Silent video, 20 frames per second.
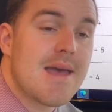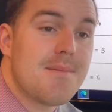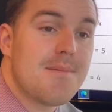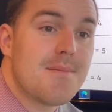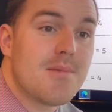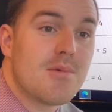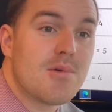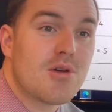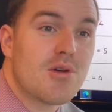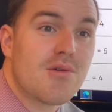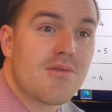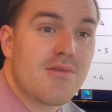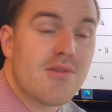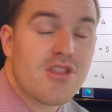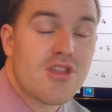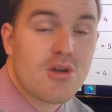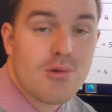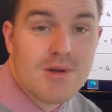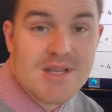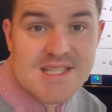We'll go through the
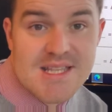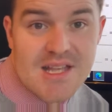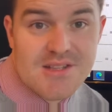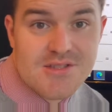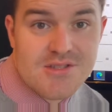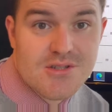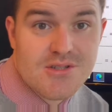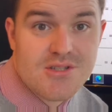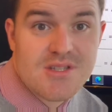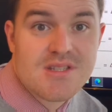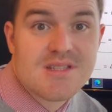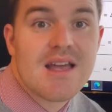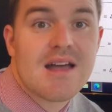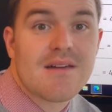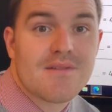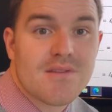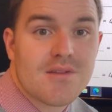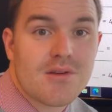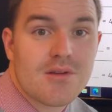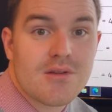quiz answers this
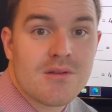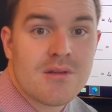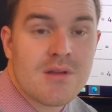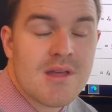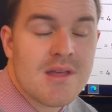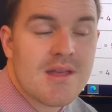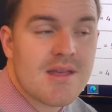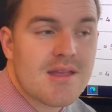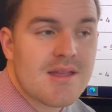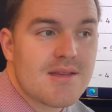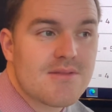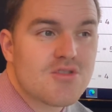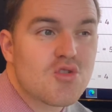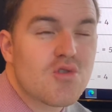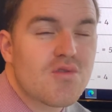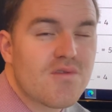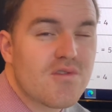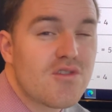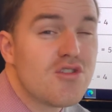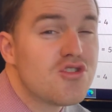afternoon. There's a
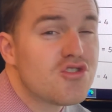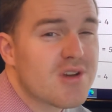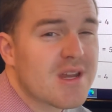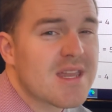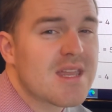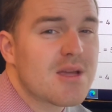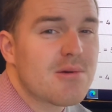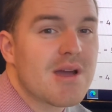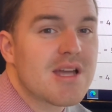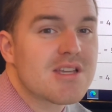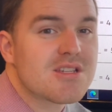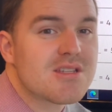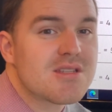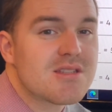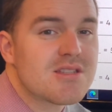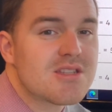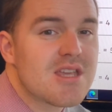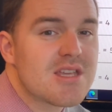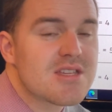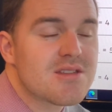few tricky
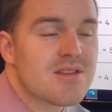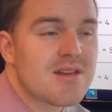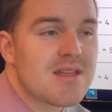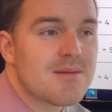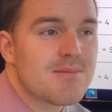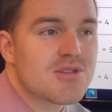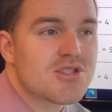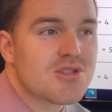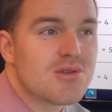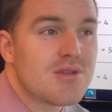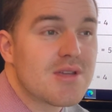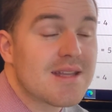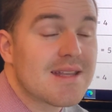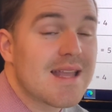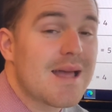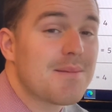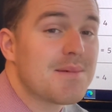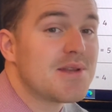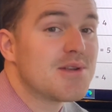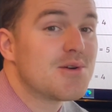questions yesterday, so you can
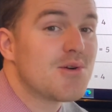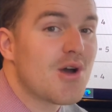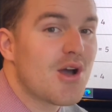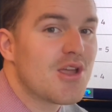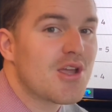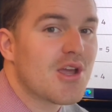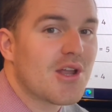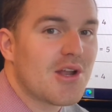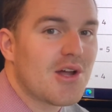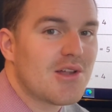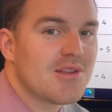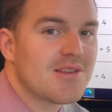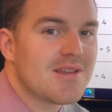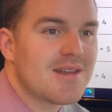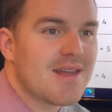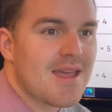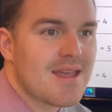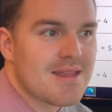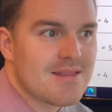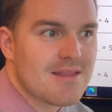let me know how you get on
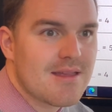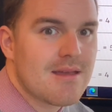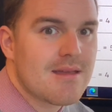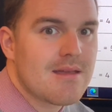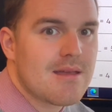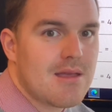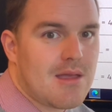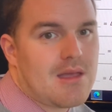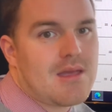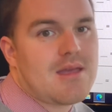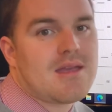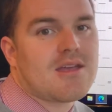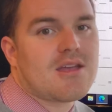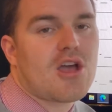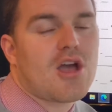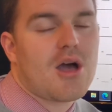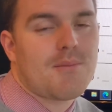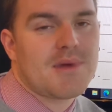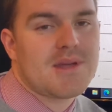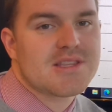today in the
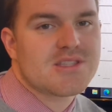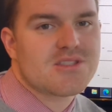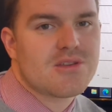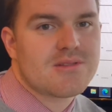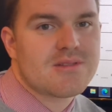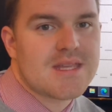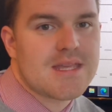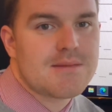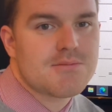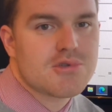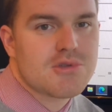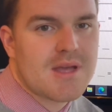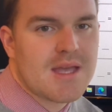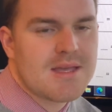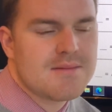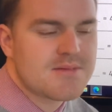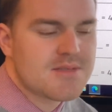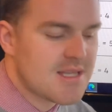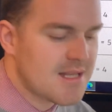comments on Teams, okay? See you